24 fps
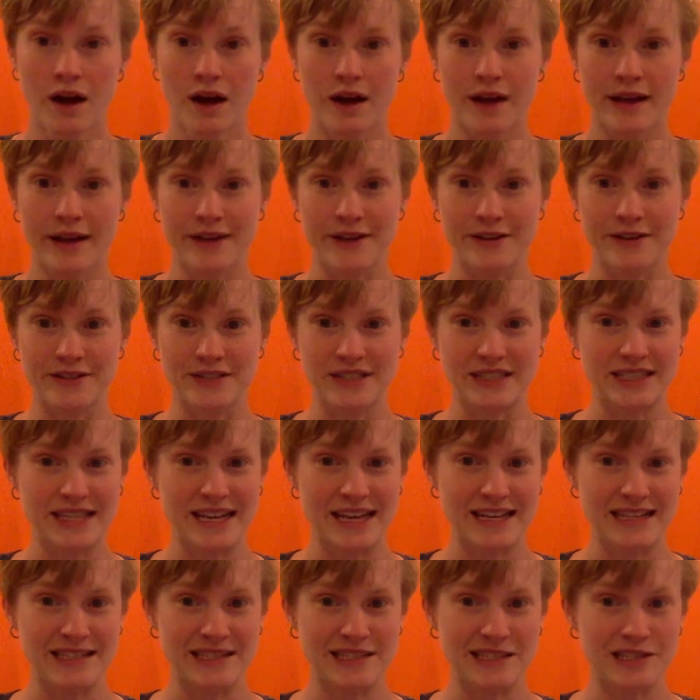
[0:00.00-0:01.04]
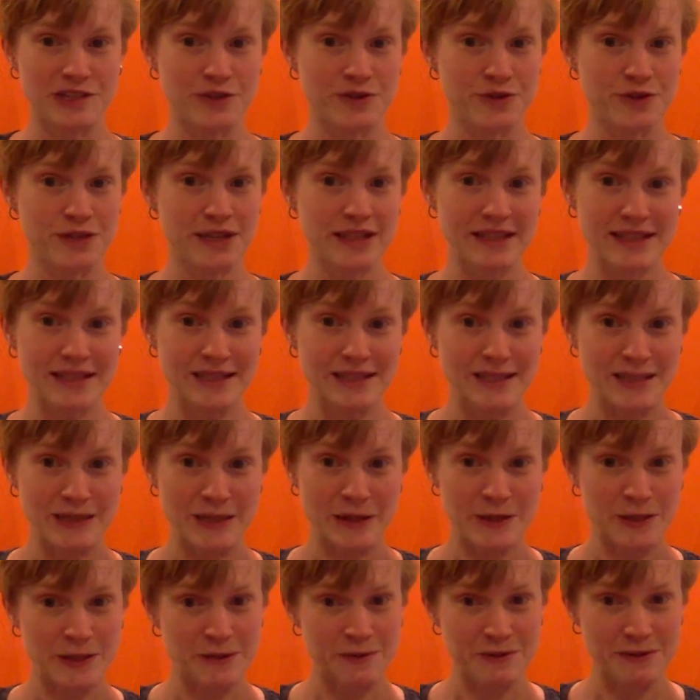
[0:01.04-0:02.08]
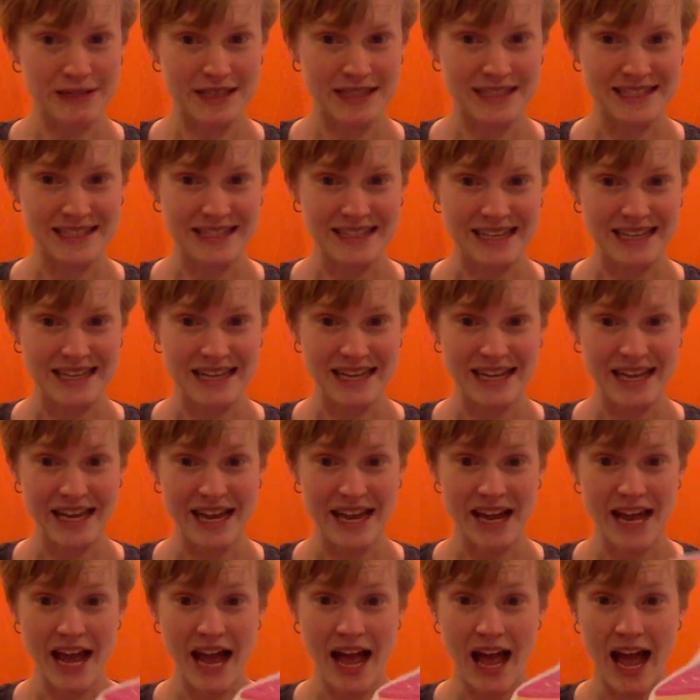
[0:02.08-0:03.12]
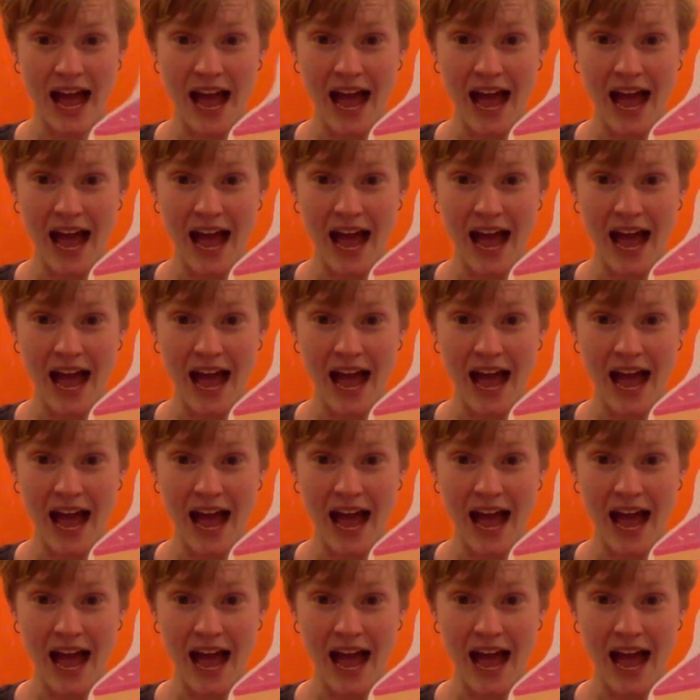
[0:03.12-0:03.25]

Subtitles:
Here's a tasty treat that starts with C.